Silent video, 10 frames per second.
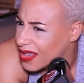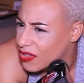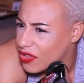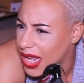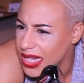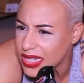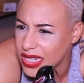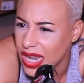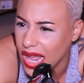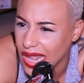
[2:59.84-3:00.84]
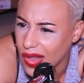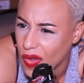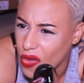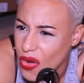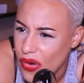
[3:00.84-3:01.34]
trying to like
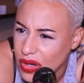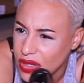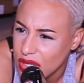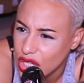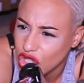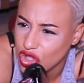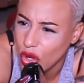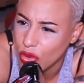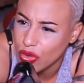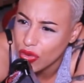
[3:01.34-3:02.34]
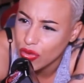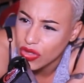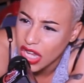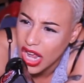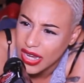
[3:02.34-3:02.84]
show you
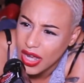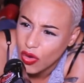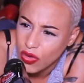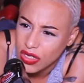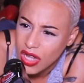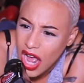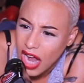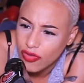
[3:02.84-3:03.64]
something else. I